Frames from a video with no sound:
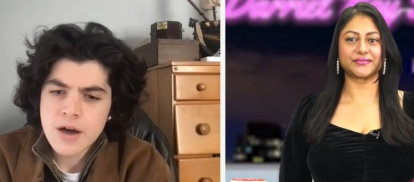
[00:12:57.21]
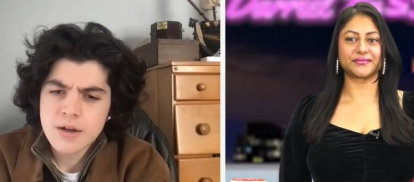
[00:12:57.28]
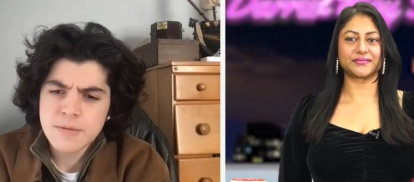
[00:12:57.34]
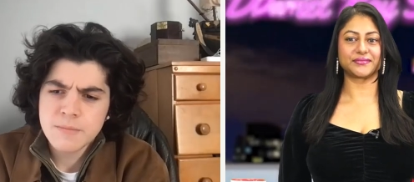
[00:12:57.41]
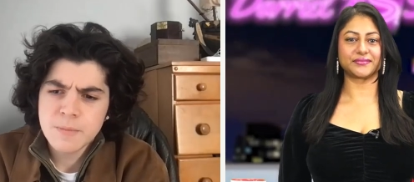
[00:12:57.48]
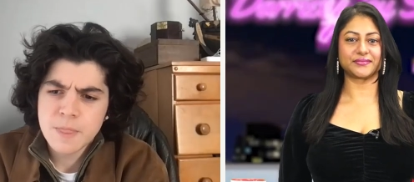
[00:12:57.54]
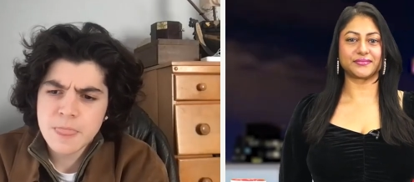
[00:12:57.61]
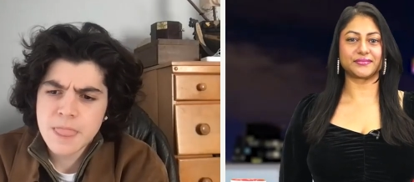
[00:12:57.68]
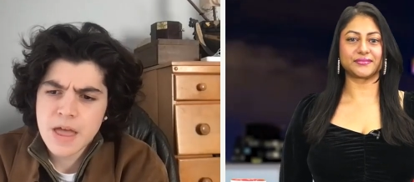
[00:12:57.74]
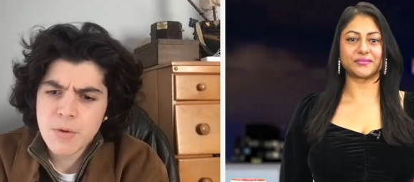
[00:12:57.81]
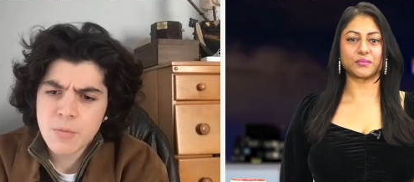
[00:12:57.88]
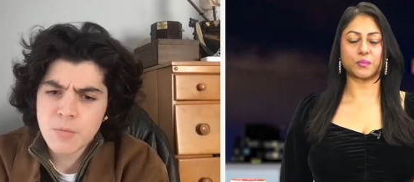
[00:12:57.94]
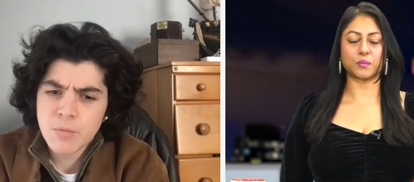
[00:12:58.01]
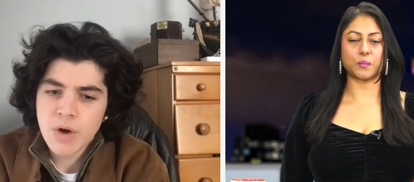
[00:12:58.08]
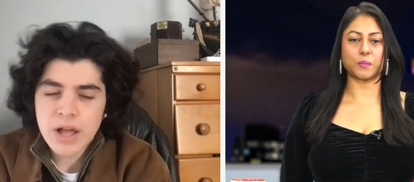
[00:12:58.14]
Speaker 1: Um,
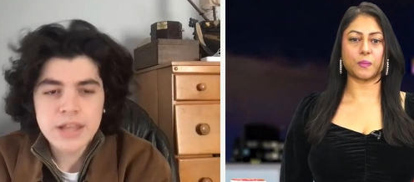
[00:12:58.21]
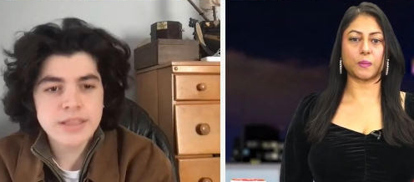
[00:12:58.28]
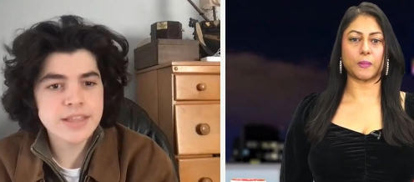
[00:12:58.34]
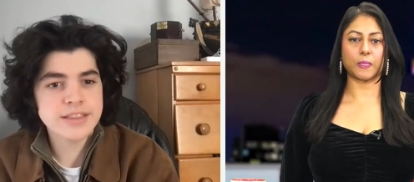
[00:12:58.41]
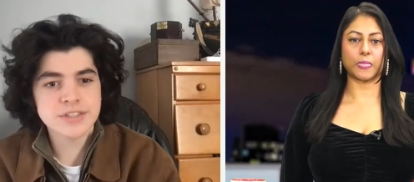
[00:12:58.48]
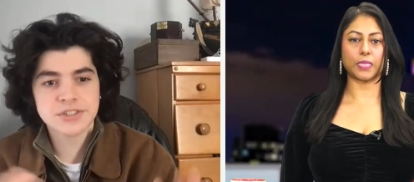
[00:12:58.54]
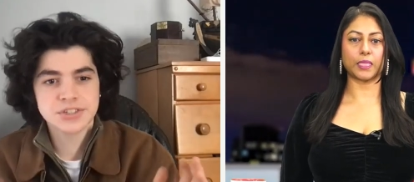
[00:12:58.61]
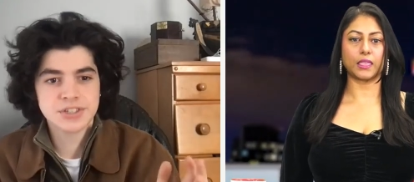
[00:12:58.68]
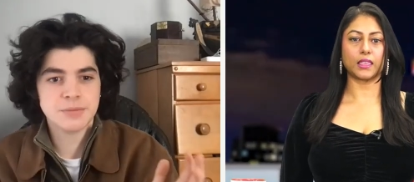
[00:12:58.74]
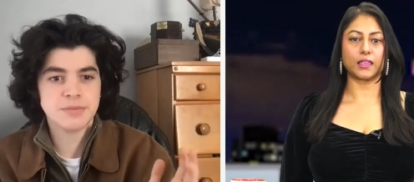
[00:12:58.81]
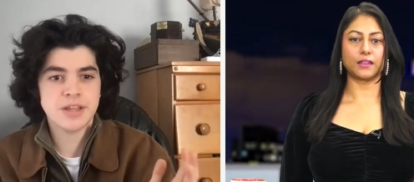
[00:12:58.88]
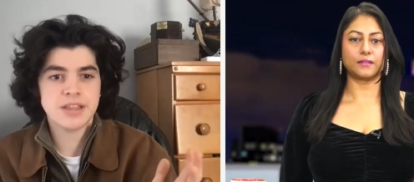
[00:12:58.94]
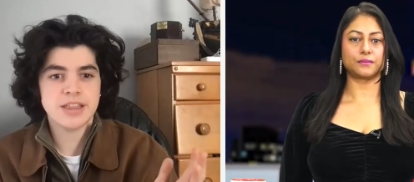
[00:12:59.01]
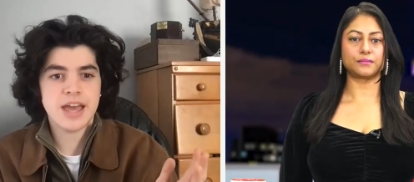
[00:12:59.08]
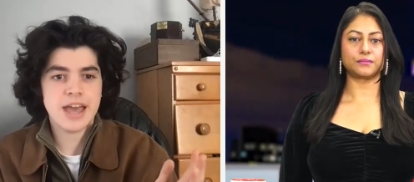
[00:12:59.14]
well, I think this is
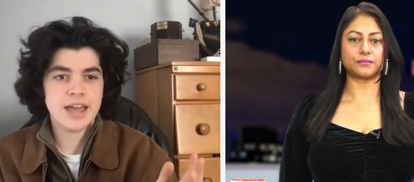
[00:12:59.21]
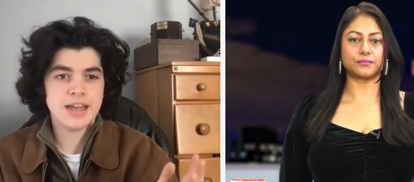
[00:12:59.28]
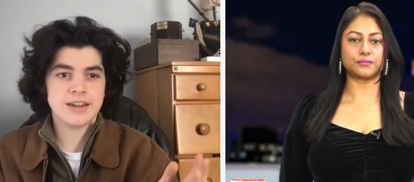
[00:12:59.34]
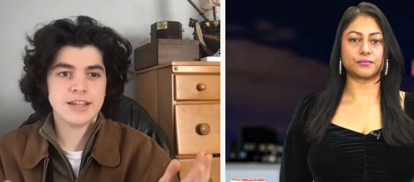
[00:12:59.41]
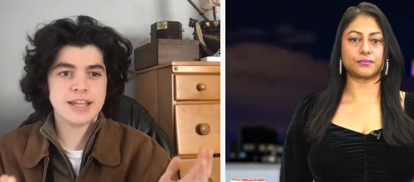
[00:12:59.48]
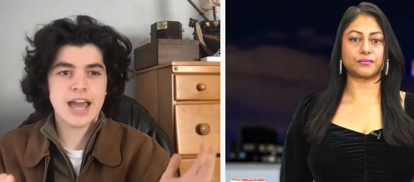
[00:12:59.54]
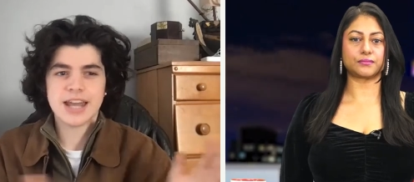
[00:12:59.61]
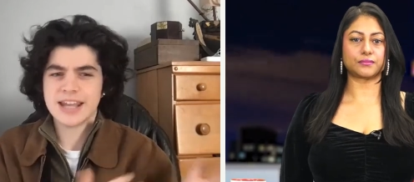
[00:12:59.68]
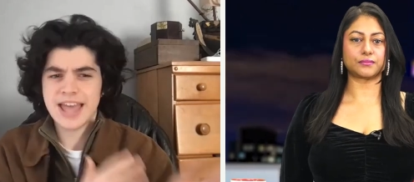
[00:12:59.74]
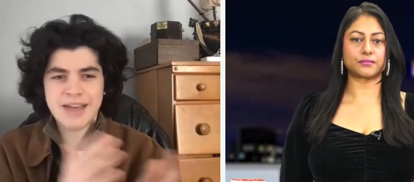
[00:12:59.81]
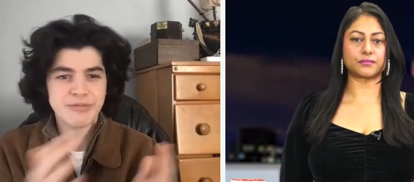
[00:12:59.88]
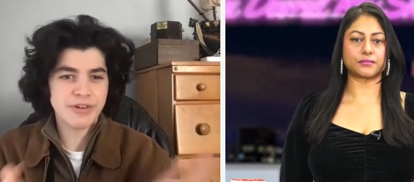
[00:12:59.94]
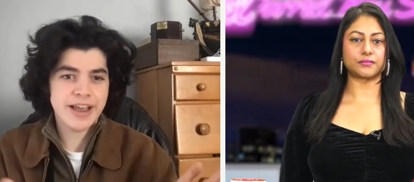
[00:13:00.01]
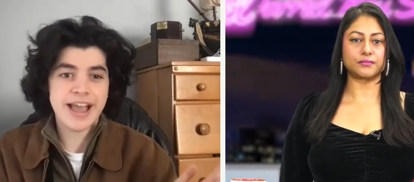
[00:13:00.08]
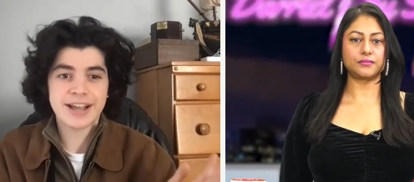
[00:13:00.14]
something that kind of
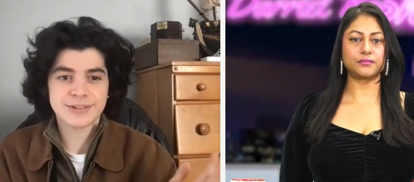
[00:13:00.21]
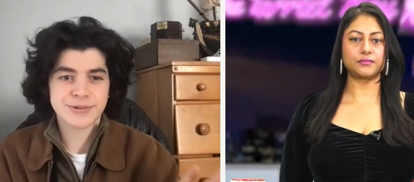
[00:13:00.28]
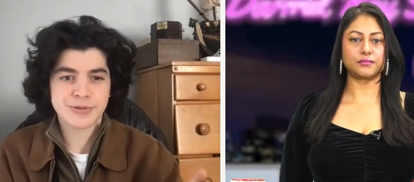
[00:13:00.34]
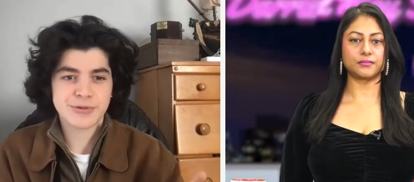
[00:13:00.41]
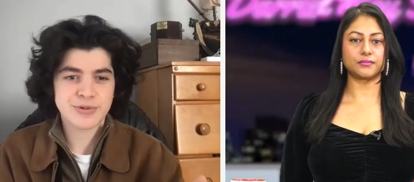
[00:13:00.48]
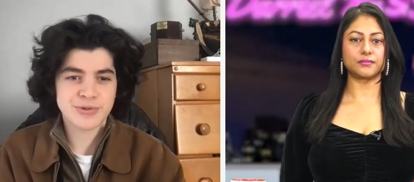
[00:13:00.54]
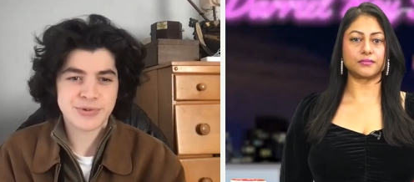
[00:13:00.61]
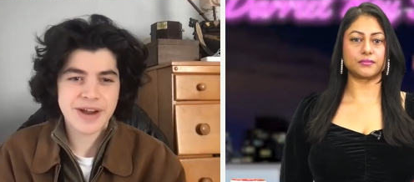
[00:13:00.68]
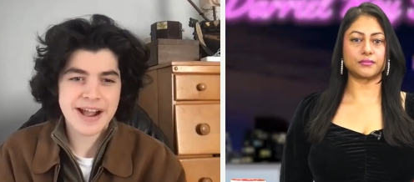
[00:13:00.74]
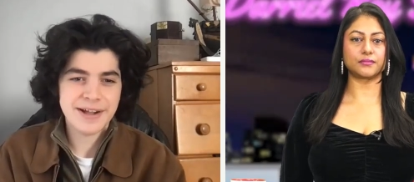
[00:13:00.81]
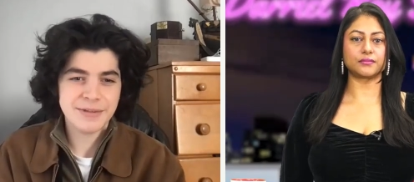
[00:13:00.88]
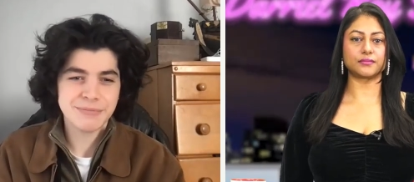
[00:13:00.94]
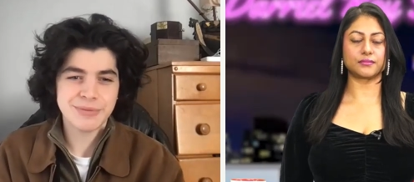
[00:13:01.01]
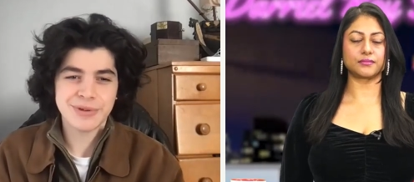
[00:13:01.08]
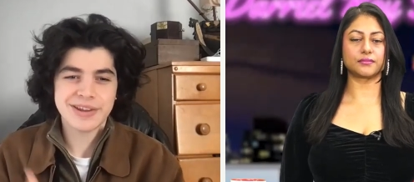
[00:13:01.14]
every actor throws
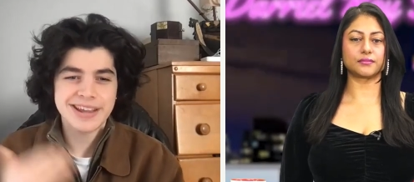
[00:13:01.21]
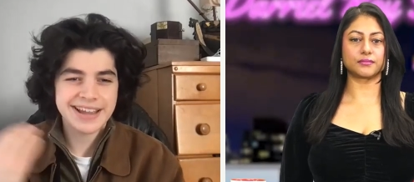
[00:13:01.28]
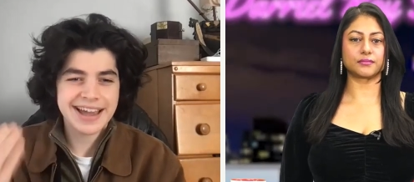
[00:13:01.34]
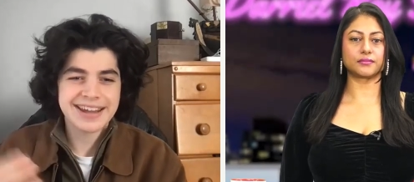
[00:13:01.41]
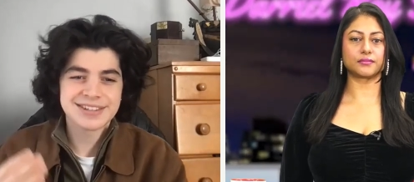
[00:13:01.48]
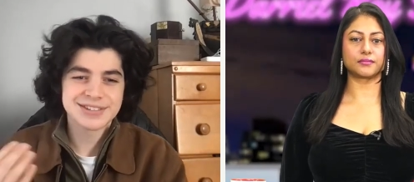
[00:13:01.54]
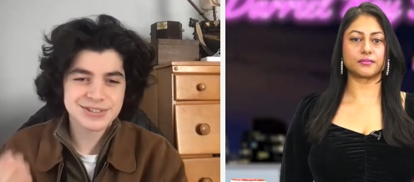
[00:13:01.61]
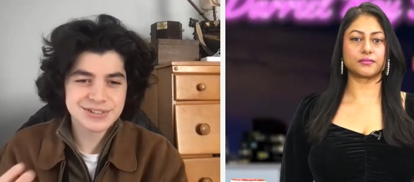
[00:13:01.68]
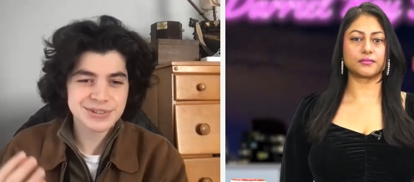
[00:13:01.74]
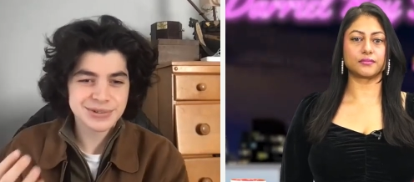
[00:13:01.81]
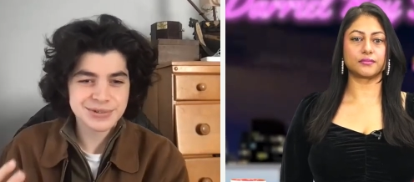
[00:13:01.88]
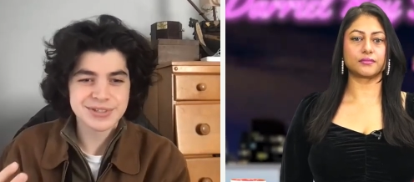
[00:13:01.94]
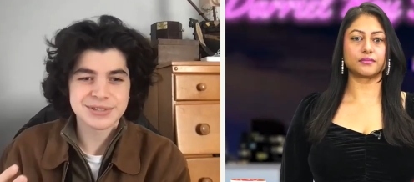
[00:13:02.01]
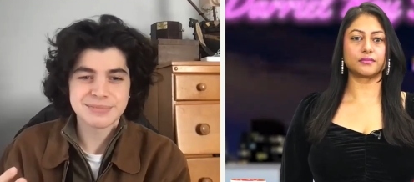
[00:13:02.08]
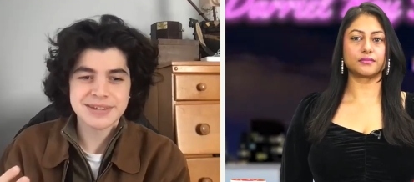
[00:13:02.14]
around, but it kind of starts to
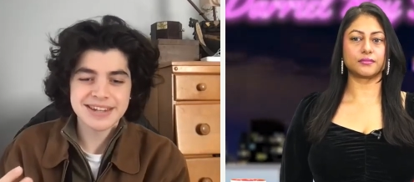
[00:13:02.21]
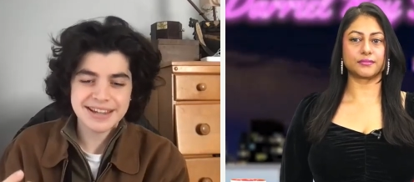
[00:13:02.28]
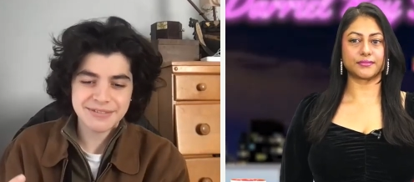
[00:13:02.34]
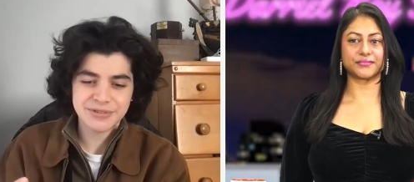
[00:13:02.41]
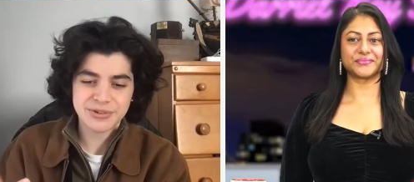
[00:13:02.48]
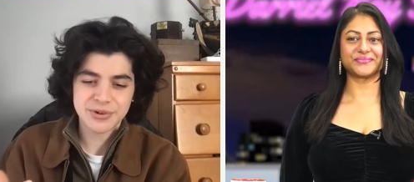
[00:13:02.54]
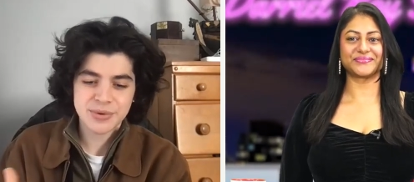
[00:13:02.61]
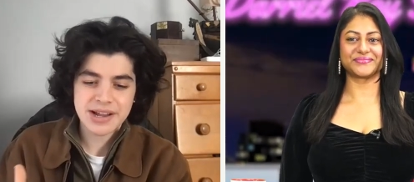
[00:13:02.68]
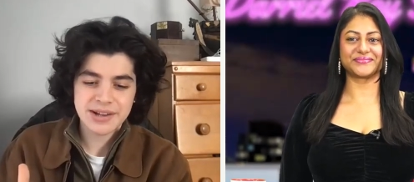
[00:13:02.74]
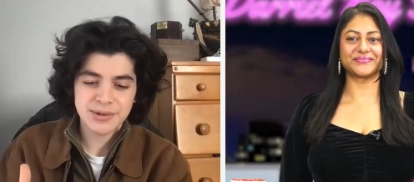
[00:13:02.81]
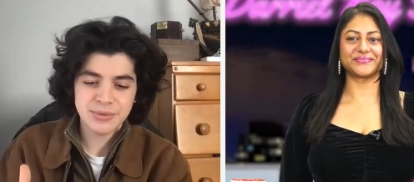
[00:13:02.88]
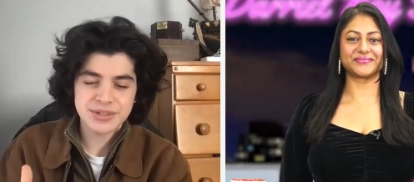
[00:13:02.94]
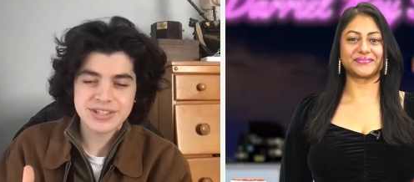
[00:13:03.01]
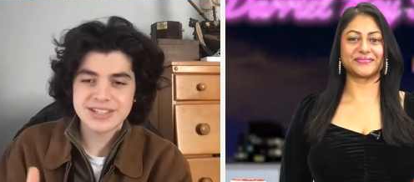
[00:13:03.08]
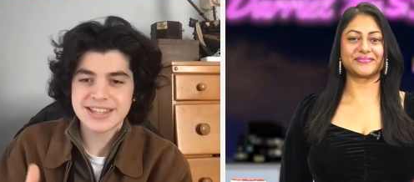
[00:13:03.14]
lose its meaning after a
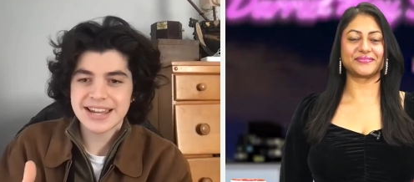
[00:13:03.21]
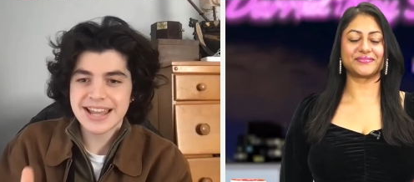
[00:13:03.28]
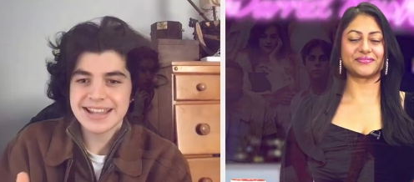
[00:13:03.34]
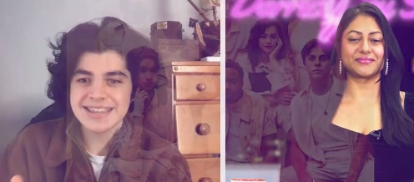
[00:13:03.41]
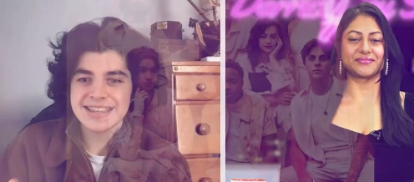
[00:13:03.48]
while, which is that